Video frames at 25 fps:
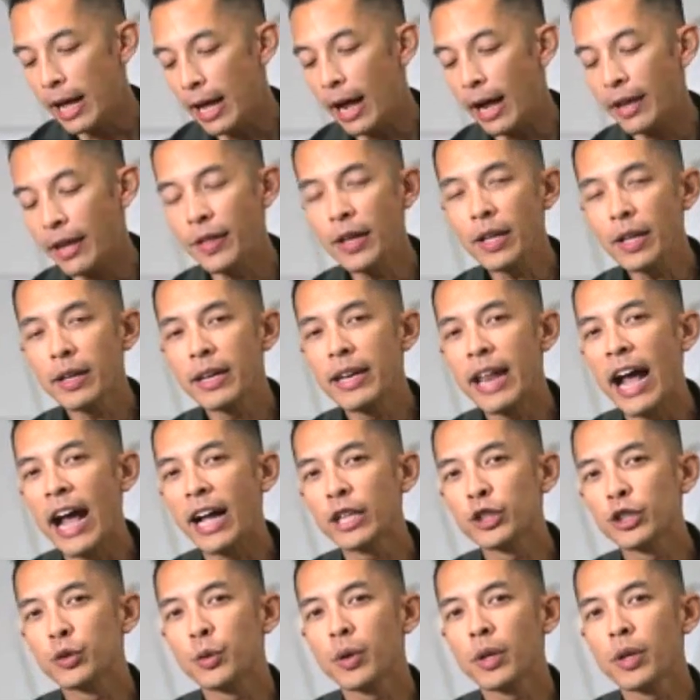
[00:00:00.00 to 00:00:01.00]
I think
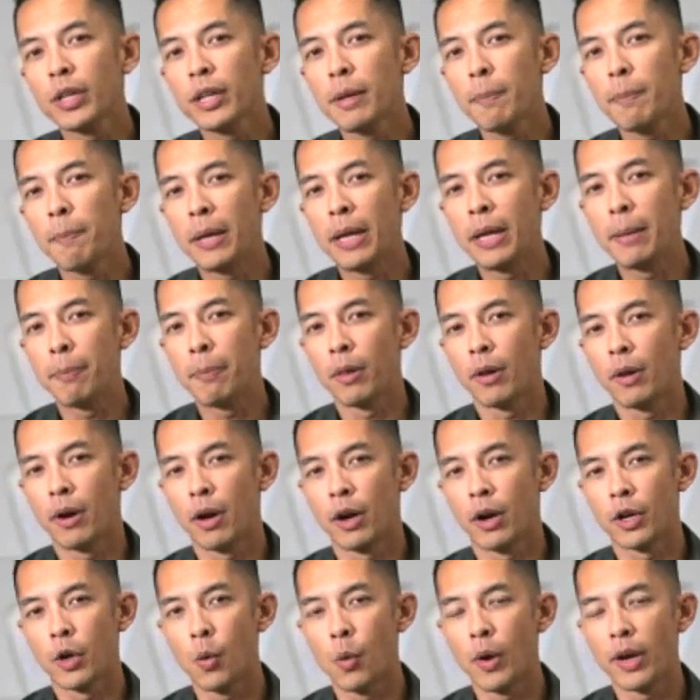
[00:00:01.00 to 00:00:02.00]
naturally people
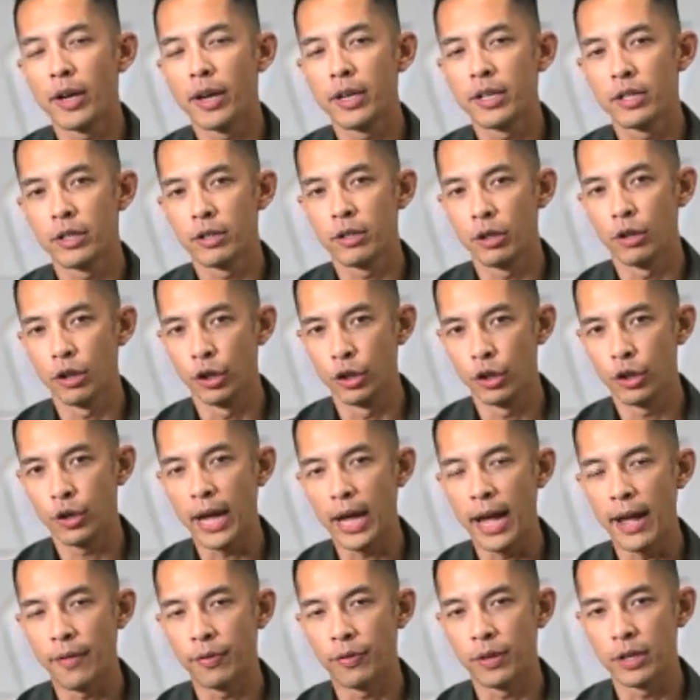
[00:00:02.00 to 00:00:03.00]
are going to look
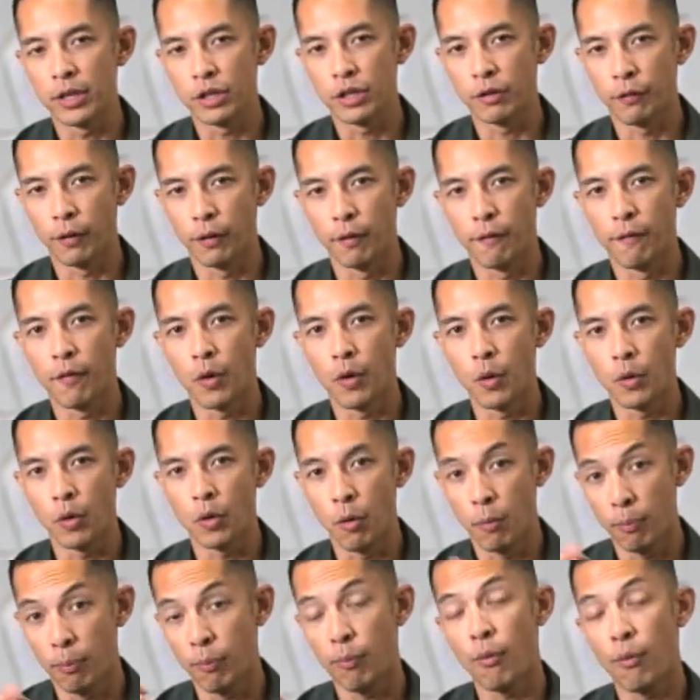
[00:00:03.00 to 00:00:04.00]
at this for
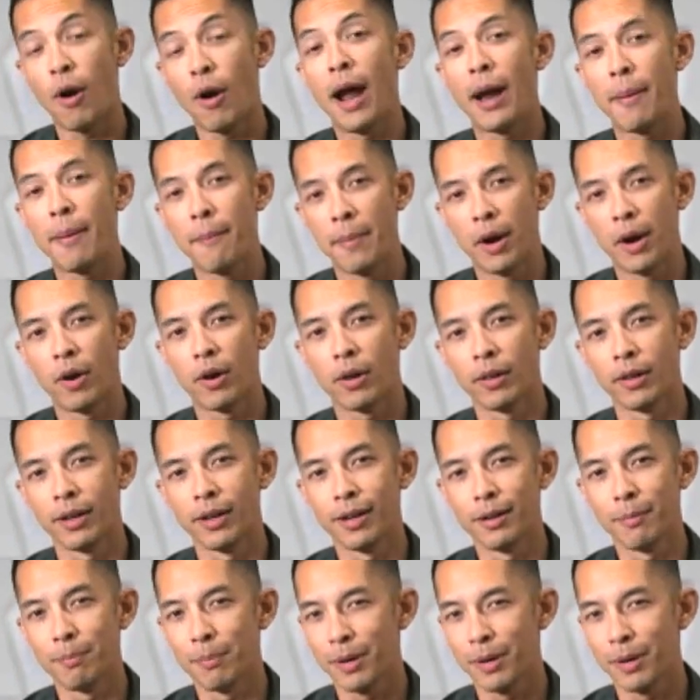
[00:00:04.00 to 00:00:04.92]
photo primarily,